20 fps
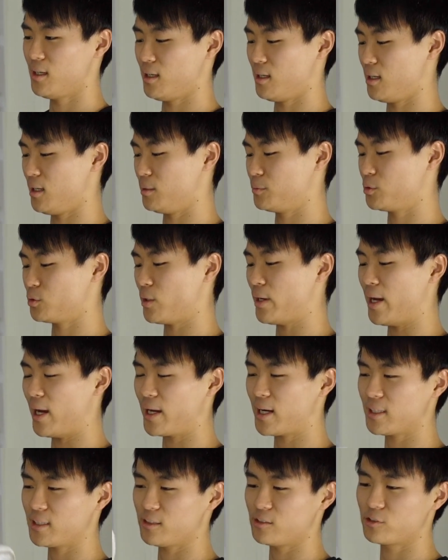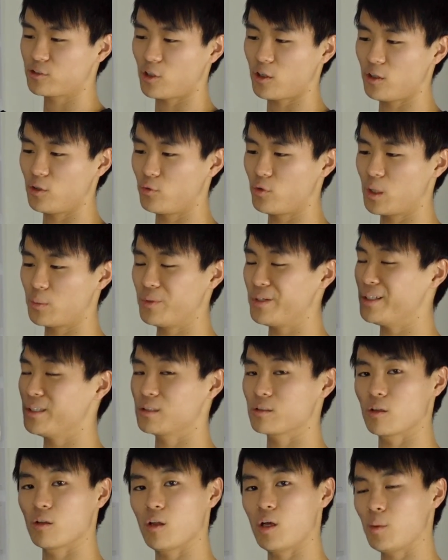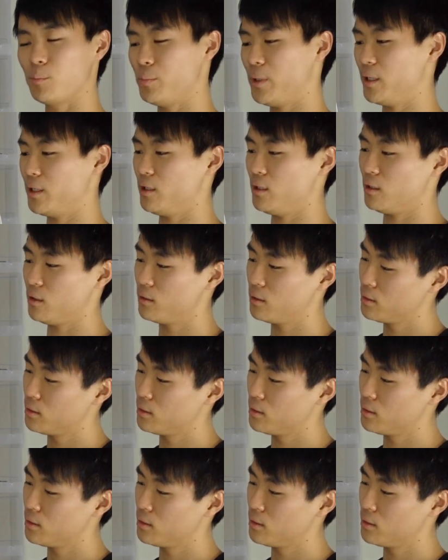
Um, so I, I got the solid rubber and it's a lot better.